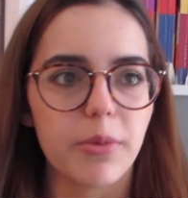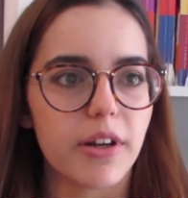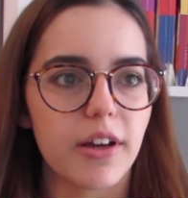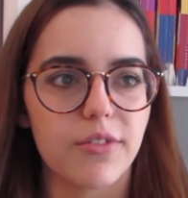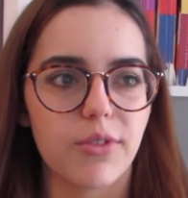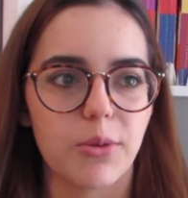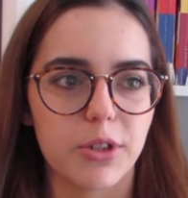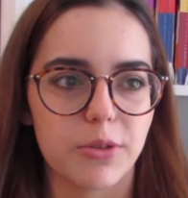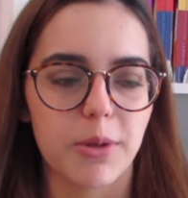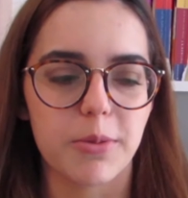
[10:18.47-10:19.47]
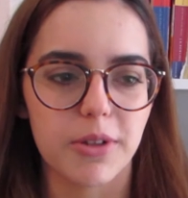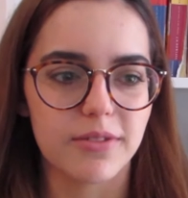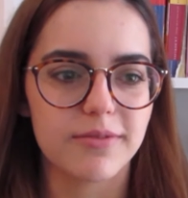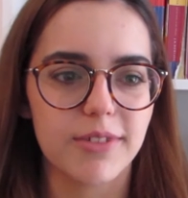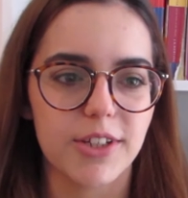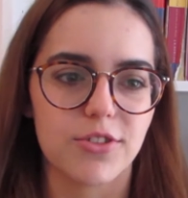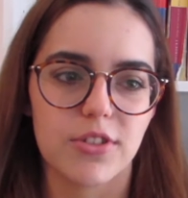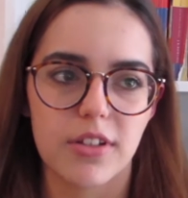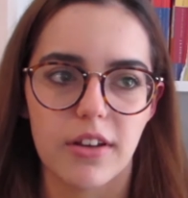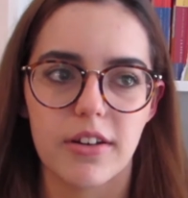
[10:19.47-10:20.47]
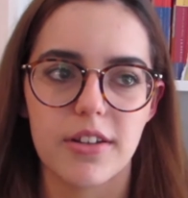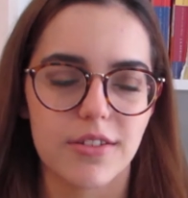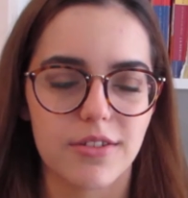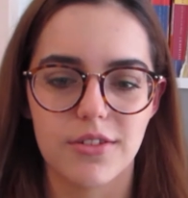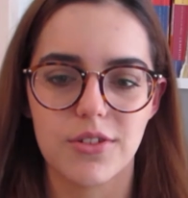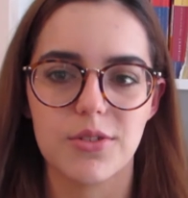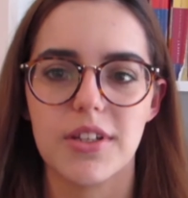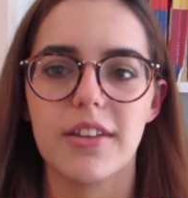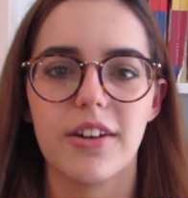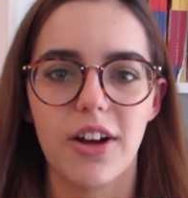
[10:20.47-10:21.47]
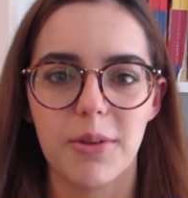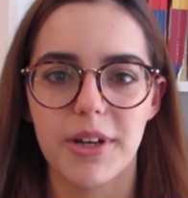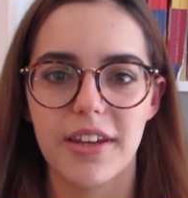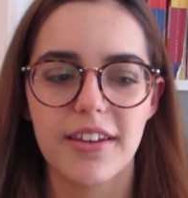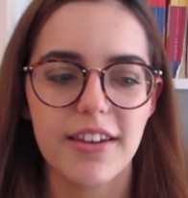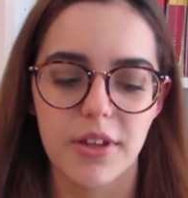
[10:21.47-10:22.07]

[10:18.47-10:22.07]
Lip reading: but Hunt for the Wilder People is just hilarious. It's the New Zealand comedy.